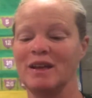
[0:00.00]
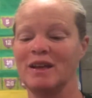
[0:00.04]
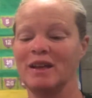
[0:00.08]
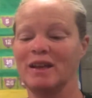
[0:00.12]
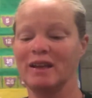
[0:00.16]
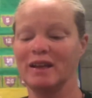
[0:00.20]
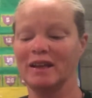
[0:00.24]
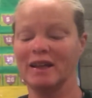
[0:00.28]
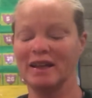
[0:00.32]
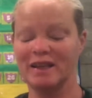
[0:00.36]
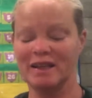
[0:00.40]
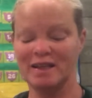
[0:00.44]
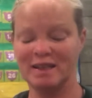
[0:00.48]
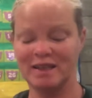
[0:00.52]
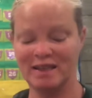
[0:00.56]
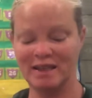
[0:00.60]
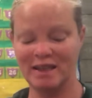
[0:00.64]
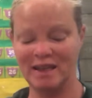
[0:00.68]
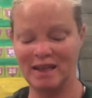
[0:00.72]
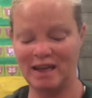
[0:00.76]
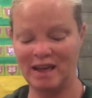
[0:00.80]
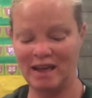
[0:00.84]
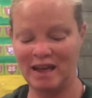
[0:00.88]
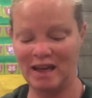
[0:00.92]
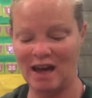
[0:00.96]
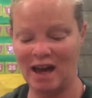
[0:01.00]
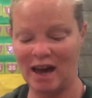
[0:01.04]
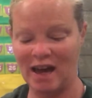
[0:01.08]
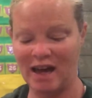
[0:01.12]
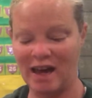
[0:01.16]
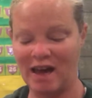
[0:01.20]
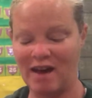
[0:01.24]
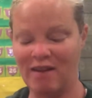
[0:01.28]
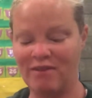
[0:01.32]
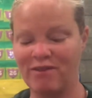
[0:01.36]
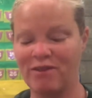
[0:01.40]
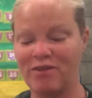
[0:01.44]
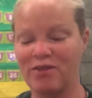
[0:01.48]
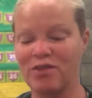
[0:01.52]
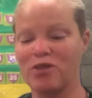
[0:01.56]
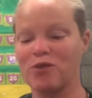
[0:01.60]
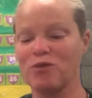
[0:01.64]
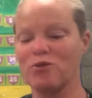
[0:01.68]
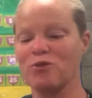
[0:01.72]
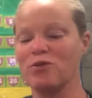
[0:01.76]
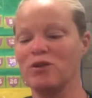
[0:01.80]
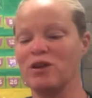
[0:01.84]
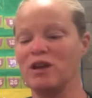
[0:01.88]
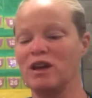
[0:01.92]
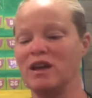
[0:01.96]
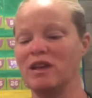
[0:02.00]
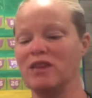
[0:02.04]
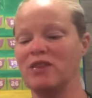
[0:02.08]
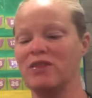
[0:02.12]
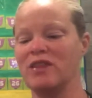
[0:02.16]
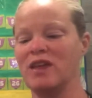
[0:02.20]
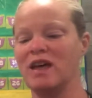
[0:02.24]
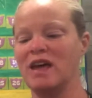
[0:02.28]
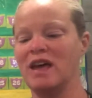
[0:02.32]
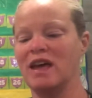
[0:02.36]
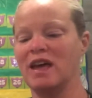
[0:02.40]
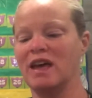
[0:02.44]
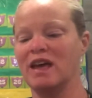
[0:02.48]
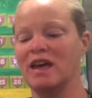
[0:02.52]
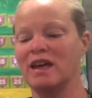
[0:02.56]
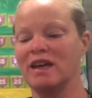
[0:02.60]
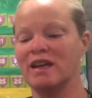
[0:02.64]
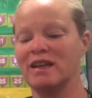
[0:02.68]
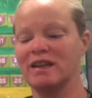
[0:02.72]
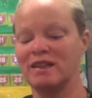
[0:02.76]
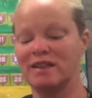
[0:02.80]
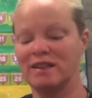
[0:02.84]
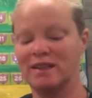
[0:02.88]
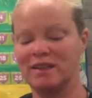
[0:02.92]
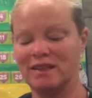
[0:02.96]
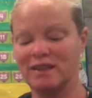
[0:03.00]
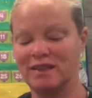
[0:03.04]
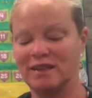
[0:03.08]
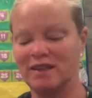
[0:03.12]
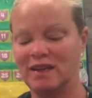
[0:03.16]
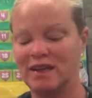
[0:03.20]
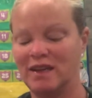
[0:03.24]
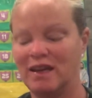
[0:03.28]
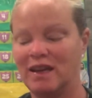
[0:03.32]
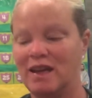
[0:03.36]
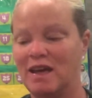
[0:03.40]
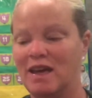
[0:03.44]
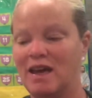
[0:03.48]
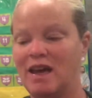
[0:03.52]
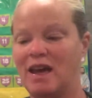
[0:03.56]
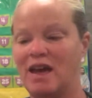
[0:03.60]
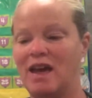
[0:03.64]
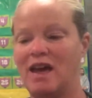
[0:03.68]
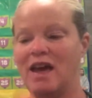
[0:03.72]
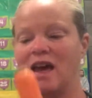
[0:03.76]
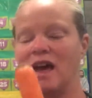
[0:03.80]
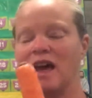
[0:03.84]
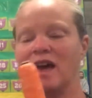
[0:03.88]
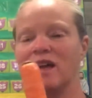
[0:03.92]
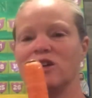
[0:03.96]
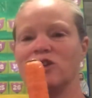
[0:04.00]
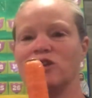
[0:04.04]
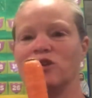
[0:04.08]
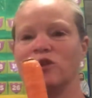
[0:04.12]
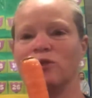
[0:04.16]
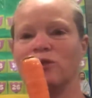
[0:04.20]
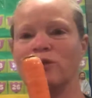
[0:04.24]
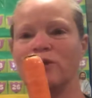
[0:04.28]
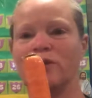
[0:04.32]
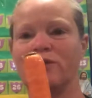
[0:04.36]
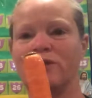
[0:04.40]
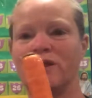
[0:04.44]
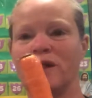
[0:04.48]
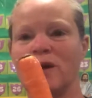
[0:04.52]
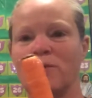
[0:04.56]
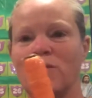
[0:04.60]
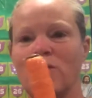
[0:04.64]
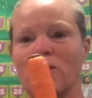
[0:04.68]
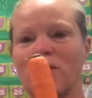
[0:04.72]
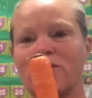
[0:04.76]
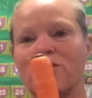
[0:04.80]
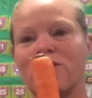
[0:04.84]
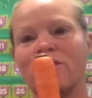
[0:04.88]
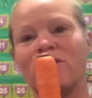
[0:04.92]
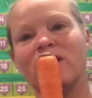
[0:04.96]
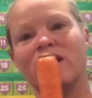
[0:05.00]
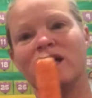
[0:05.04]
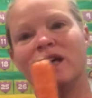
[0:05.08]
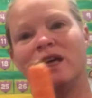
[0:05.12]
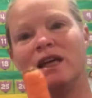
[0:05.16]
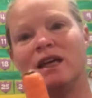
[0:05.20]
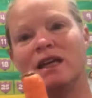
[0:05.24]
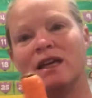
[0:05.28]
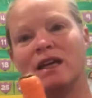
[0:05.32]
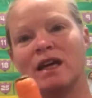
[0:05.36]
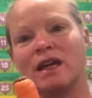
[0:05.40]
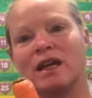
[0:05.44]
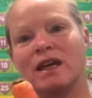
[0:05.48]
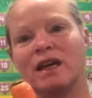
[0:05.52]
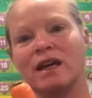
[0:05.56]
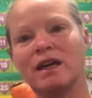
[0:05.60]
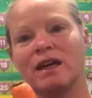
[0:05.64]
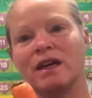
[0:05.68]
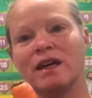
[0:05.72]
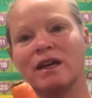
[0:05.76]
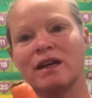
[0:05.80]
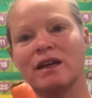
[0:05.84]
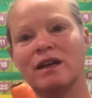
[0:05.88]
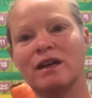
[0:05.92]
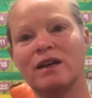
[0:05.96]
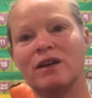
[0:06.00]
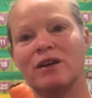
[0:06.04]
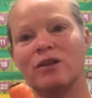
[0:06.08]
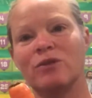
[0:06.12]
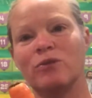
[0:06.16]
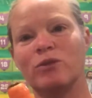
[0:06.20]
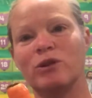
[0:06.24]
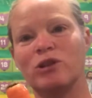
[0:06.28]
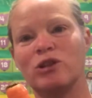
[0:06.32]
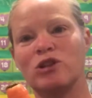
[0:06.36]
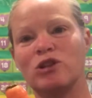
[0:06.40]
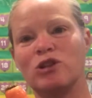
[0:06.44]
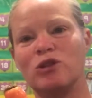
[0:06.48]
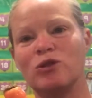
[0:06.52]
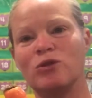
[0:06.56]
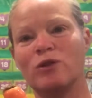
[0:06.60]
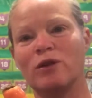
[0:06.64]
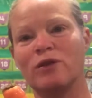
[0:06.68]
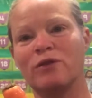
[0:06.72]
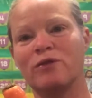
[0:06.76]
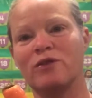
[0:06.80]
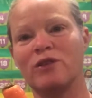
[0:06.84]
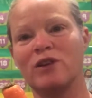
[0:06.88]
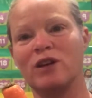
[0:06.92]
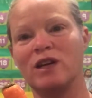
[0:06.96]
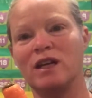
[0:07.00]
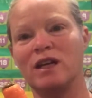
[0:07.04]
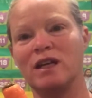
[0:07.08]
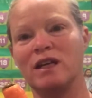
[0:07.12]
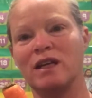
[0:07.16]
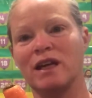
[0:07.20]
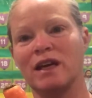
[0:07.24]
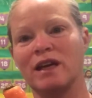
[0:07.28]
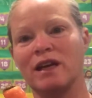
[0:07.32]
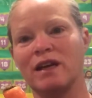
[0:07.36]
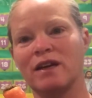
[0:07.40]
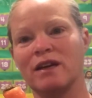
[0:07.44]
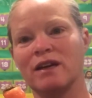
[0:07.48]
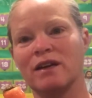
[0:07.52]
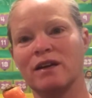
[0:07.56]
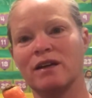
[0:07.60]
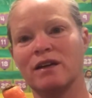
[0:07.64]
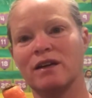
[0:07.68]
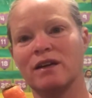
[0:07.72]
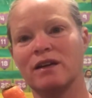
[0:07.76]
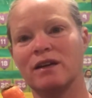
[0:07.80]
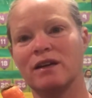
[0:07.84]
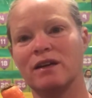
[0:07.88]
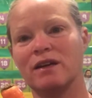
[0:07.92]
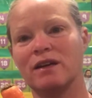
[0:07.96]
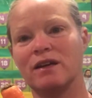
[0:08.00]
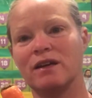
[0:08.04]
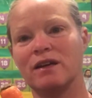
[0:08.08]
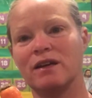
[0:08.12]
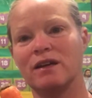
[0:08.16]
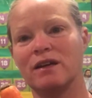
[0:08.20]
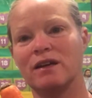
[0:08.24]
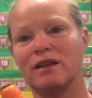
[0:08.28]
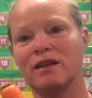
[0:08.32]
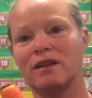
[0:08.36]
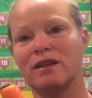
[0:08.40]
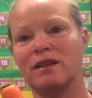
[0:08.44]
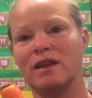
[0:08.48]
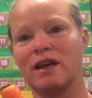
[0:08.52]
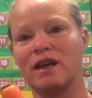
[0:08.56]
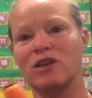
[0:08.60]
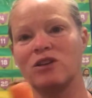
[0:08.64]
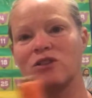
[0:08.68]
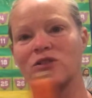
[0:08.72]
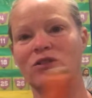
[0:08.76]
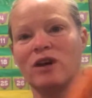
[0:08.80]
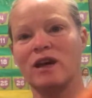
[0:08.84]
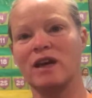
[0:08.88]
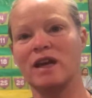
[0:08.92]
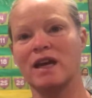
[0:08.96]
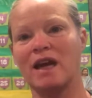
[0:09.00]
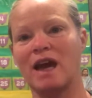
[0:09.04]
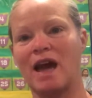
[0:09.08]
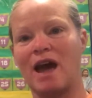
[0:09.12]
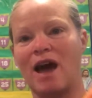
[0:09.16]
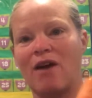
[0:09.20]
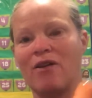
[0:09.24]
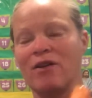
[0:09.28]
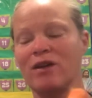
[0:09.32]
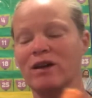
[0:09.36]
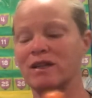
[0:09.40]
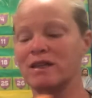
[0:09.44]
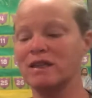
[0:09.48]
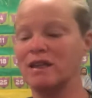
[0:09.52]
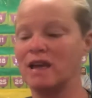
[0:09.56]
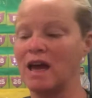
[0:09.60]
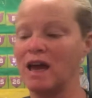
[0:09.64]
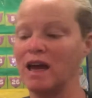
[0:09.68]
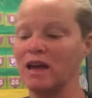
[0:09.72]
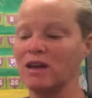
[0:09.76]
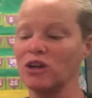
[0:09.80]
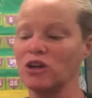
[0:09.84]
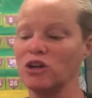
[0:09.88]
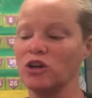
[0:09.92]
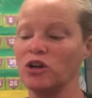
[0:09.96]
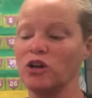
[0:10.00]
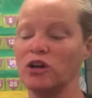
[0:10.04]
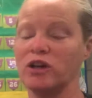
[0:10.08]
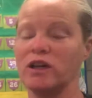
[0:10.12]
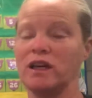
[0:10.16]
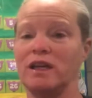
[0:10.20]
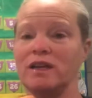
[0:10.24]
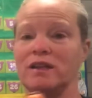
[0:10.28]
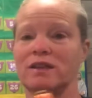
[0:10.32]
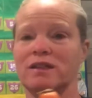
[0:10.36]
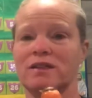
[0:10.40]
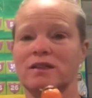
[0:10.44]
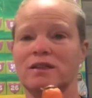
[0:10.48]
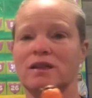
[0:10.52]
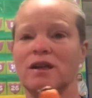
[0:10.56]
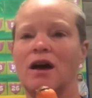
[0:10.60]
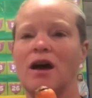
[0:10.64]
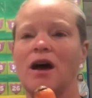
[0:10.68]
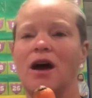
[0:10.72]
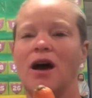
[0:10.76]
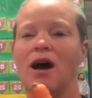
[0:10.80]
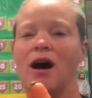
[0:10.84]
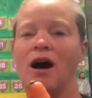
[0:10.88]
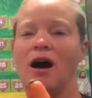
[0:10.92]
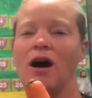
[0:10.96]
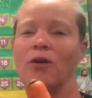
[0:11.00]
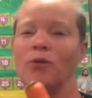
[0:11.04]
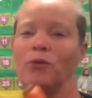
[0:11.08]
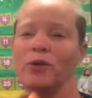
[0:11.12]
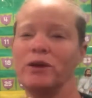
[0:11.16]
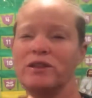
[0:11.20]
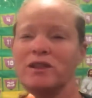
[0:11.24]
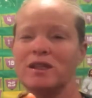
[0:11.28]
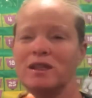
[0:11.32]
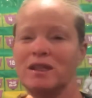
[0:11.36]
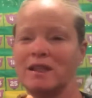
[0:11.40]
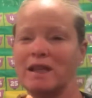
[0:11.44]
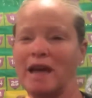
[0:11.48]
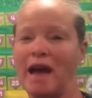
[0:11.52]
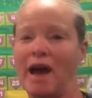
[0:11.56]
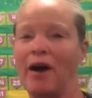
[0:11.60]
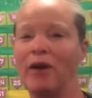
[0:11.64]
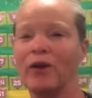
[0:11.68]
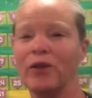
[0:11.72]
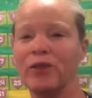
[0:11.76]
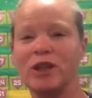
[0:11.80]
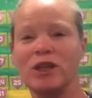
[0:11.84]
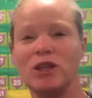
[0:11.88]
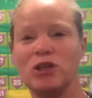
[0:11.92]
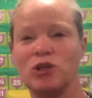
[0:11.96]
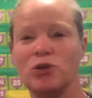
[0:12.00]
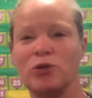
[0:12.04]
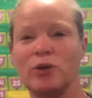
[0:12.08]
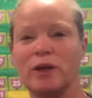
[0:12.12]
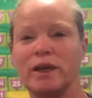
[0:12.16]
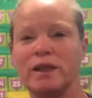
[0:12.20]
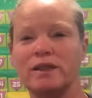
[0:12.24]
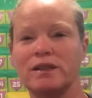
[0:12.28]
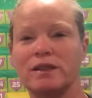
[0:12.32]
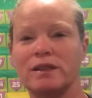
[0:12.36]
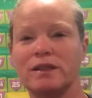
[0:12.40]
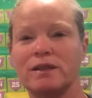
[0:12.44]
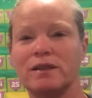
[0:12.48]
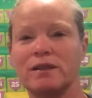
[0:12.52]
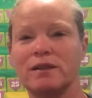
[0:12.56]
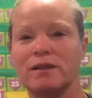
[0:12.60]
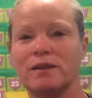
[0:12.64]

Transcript: Let's see, I have 3 things. And 2 of them are for eating. Which 2 are for eating? That's right, carrots and cookies. Which is the healthy choice?